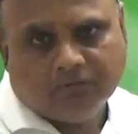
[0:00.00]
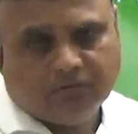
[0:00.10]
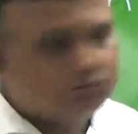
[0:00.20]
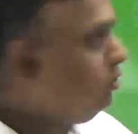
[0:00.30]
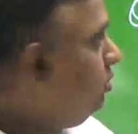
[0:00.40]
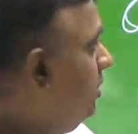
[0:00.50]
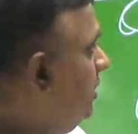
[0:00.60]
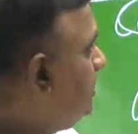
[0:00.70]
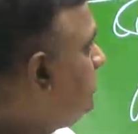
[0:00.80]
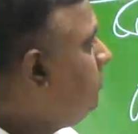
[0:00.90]
So,
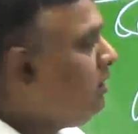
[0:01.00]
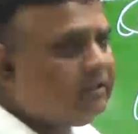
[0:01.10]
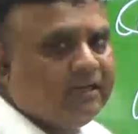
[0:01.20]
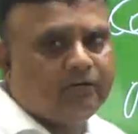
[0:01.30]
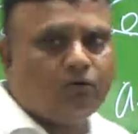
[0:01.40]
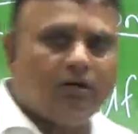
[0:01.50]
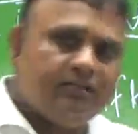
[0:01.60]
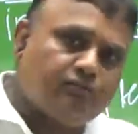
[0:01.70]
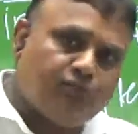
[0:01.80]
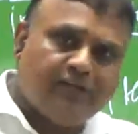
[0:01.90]
it's not that all
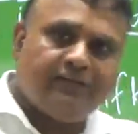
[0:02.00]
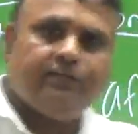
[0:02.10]
is well in